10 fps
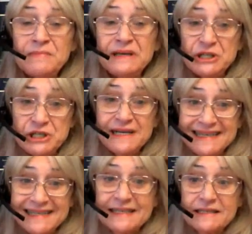Permission
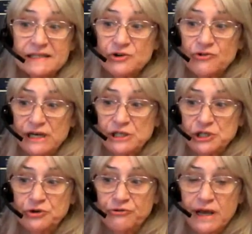is
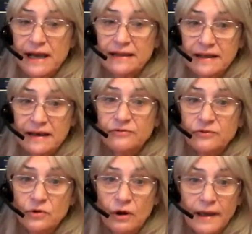discretionary and
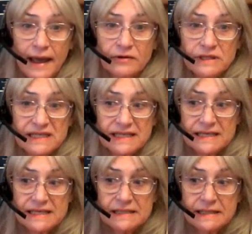therefore not
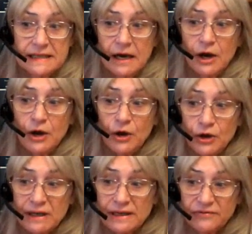guaranteed.
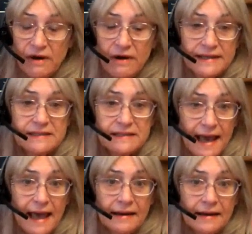Early advice
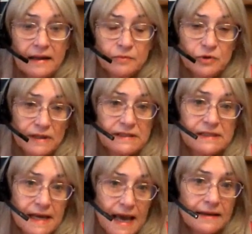can help you
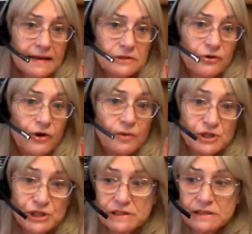understand your
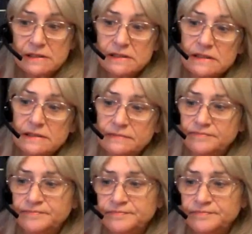options.